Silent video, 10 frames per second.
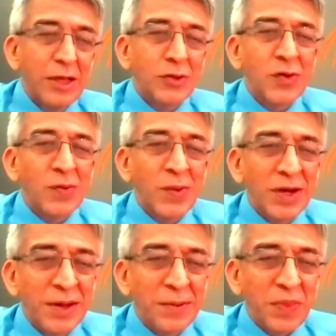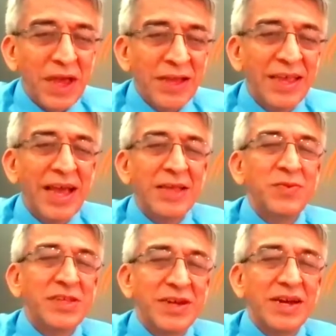So um, I think as
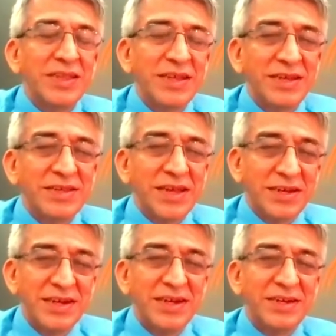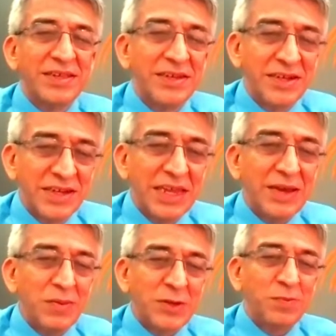we started the discussion, it is a
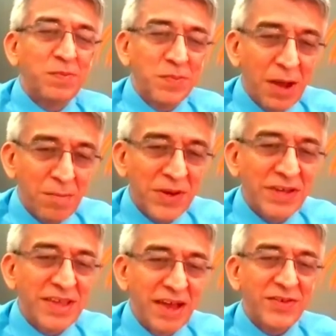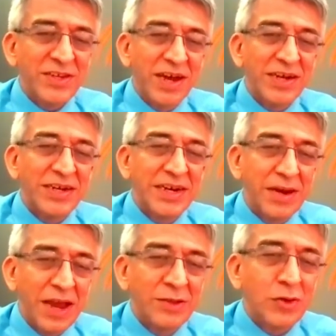journey which companies have
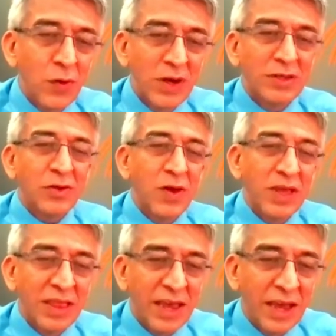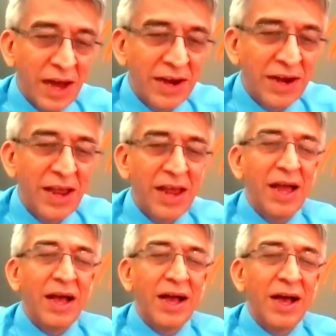started, and slowly, slowly they are
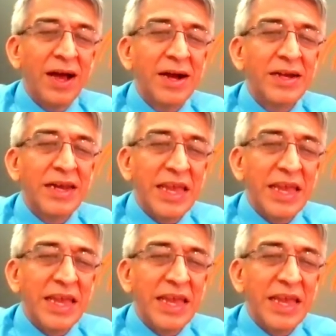uh,